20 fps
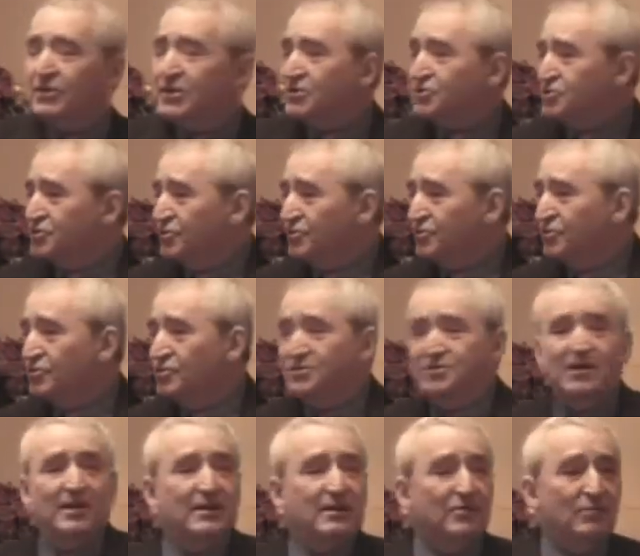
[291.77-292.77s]
the kitchen crew
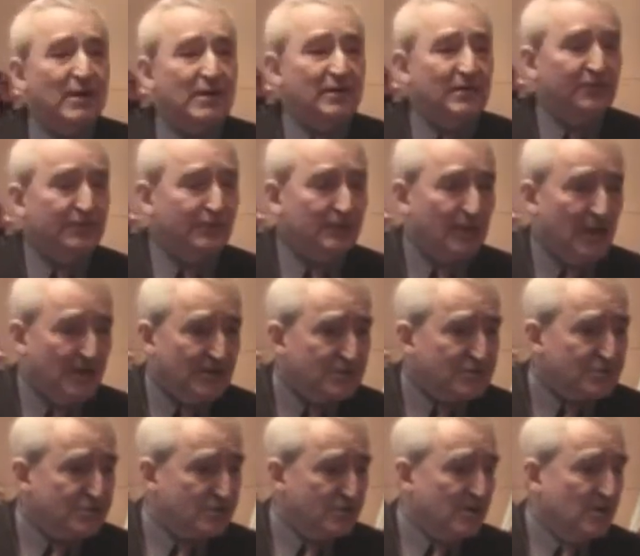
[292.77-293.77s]
is getting ready for
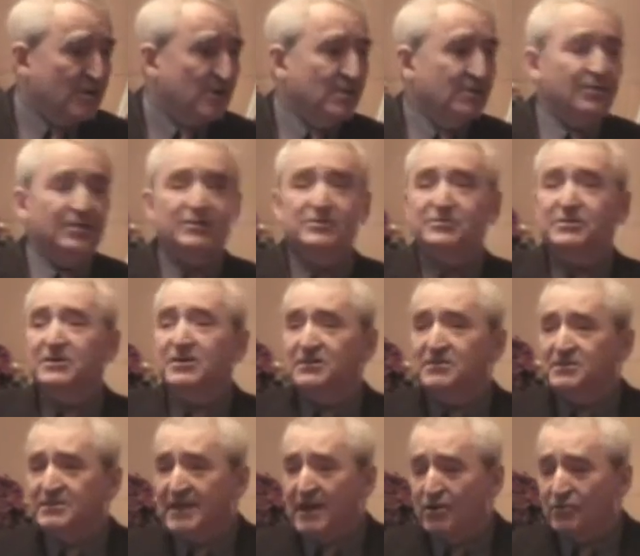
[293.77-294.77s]
lunch. There's
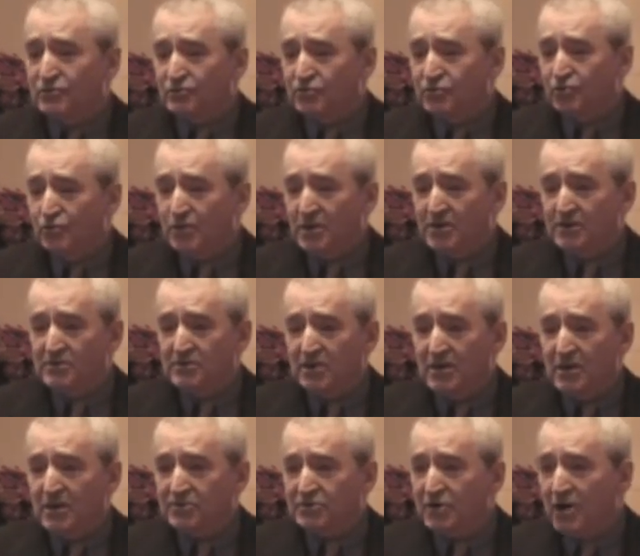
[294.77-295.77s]
kids out
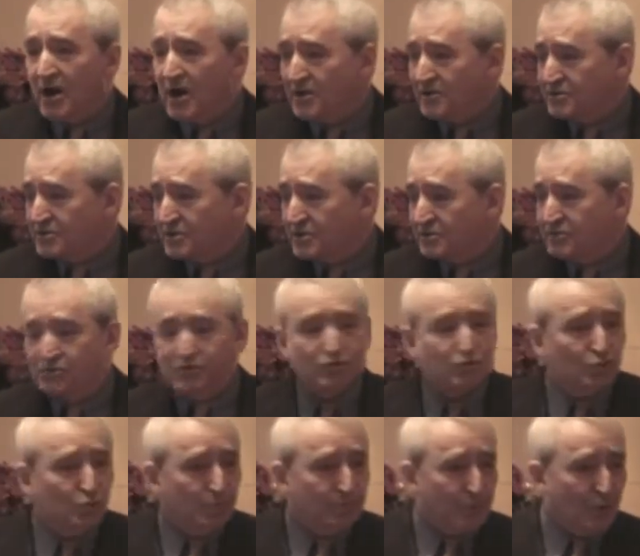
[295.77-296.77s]
doing talks at
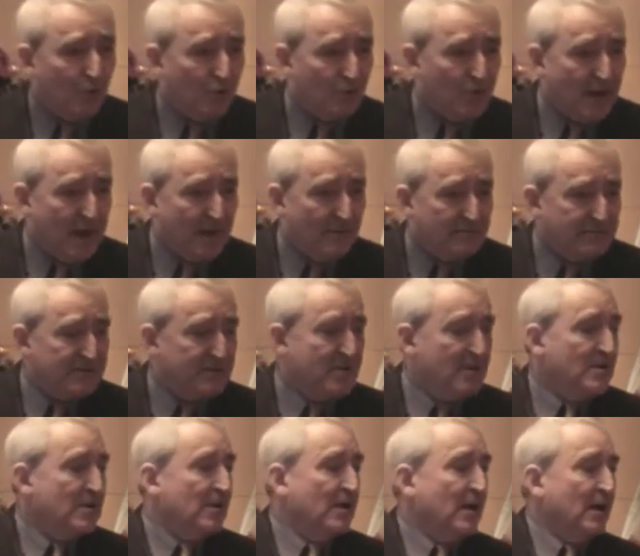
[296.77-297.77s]
school programs.
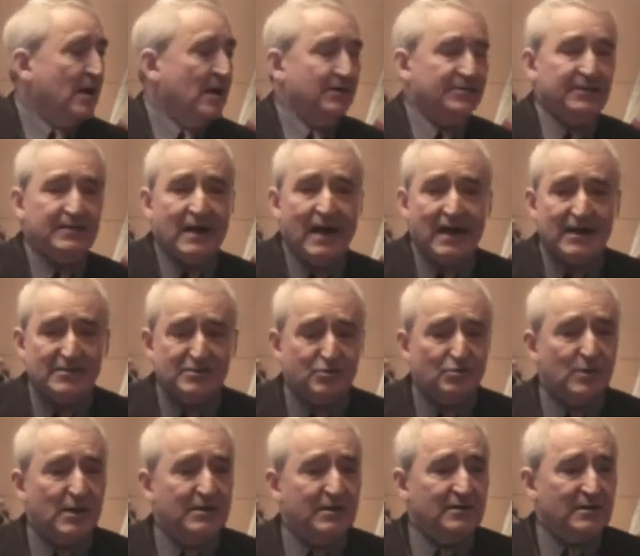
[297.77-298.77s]
The
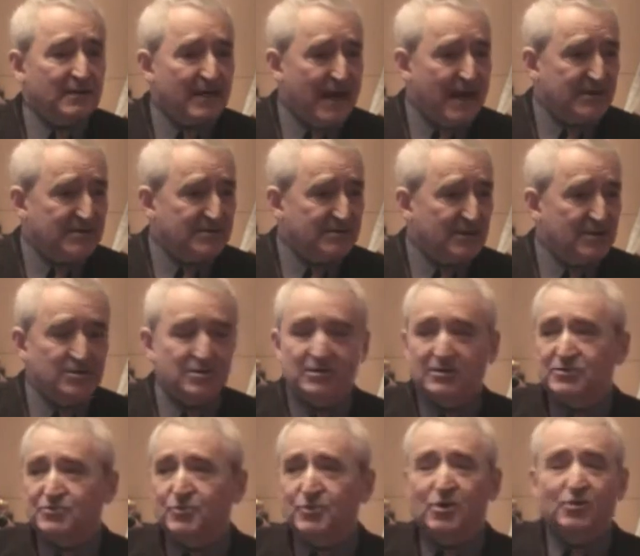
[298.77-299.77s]
guys are running the gas
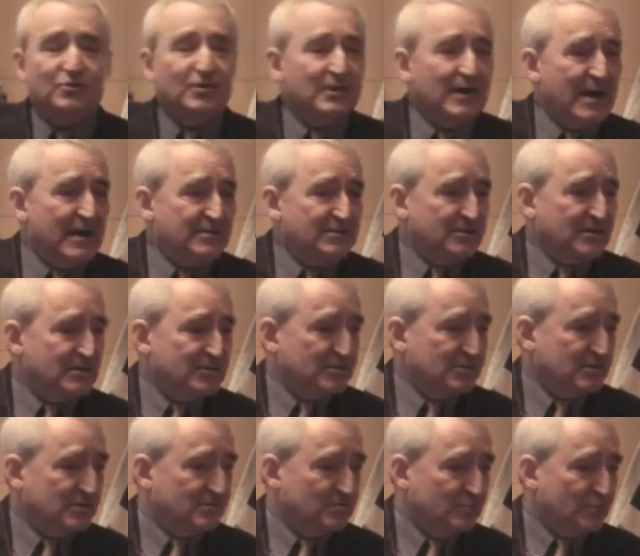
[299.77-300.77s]
station, because we owned a gas
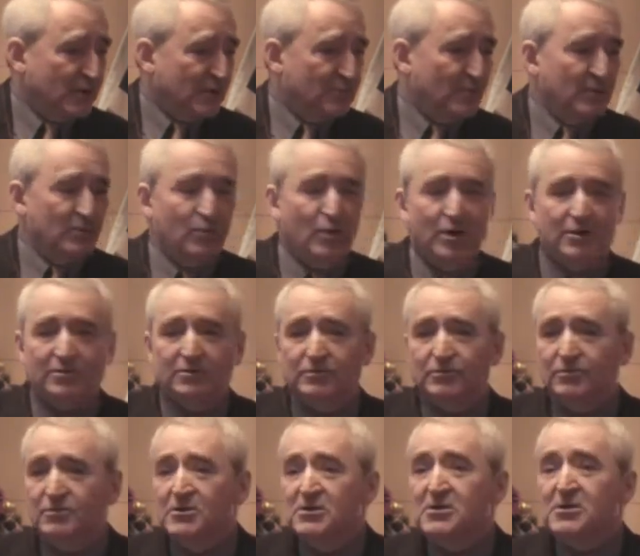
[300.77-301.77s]
station at Broadway and
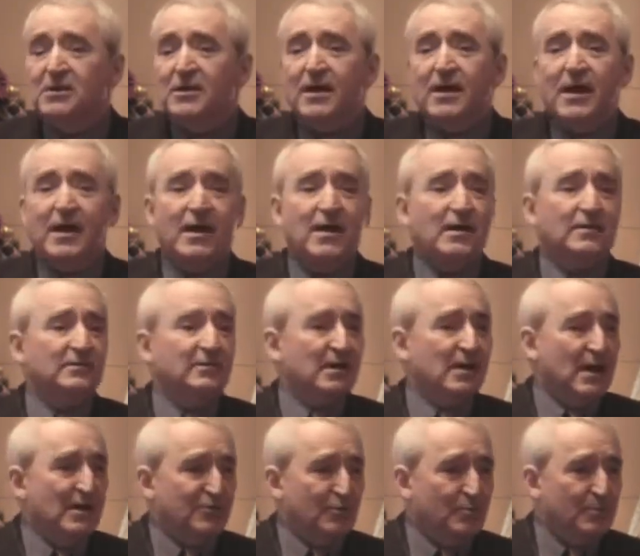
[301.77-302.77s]
Waterloo.
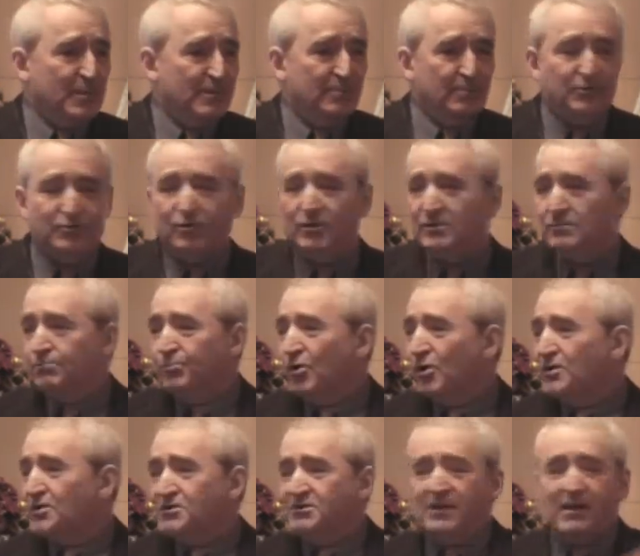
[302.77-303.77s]
and other people are doing
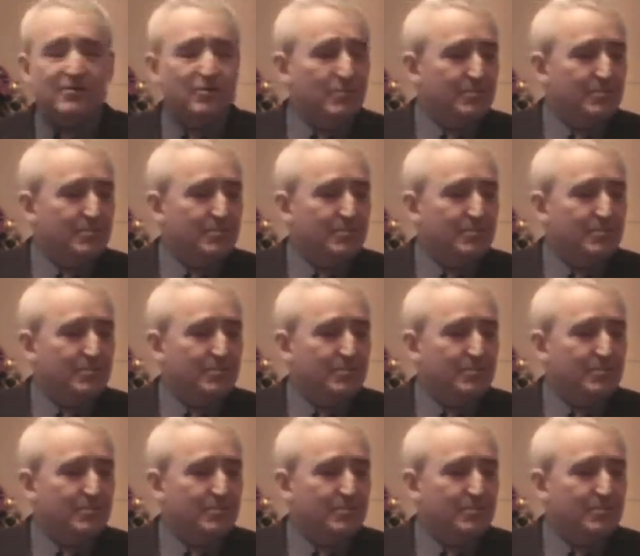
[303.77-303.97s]
books,